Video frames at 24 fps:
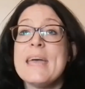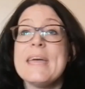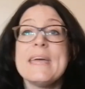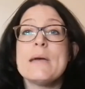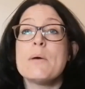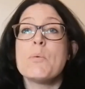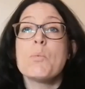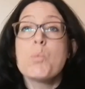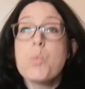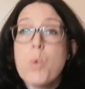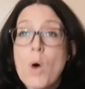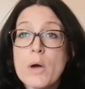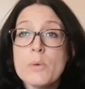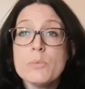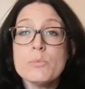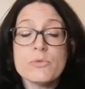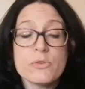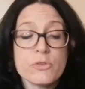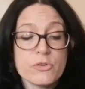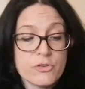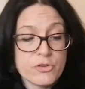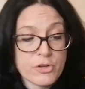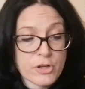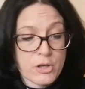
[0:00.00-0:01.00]
"It
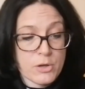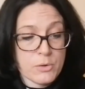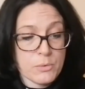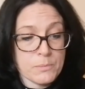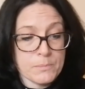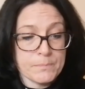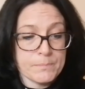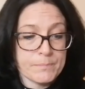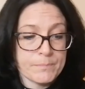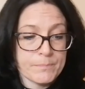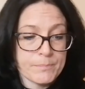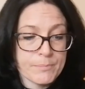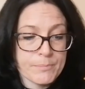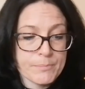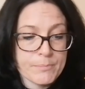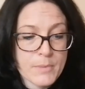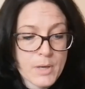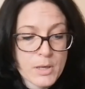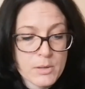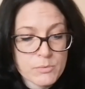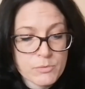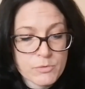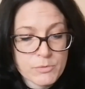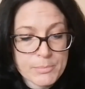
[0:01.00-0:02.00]
won't do,"
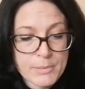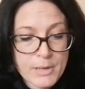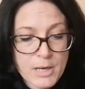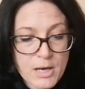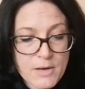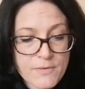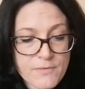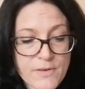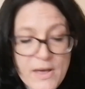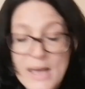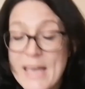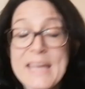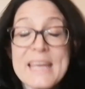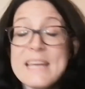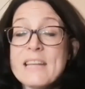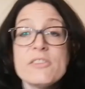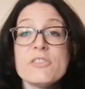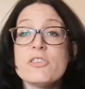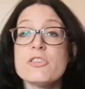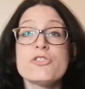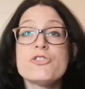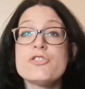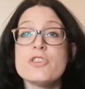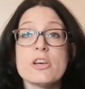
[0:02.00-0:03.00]
moaned Martha.
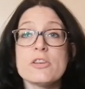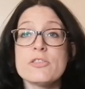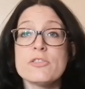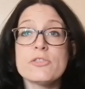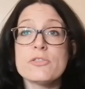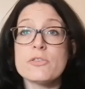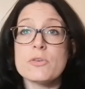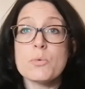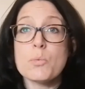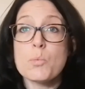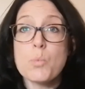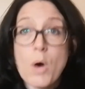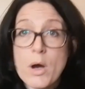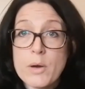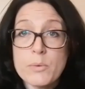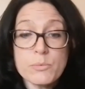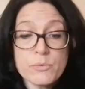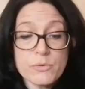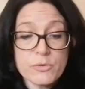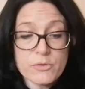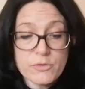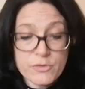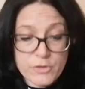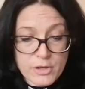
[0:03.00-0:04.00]
"It just
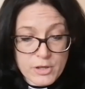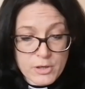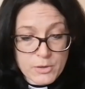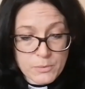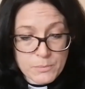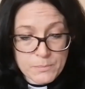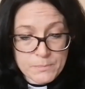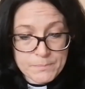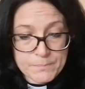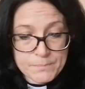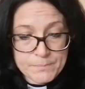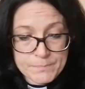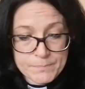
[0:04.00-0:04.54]
won't do.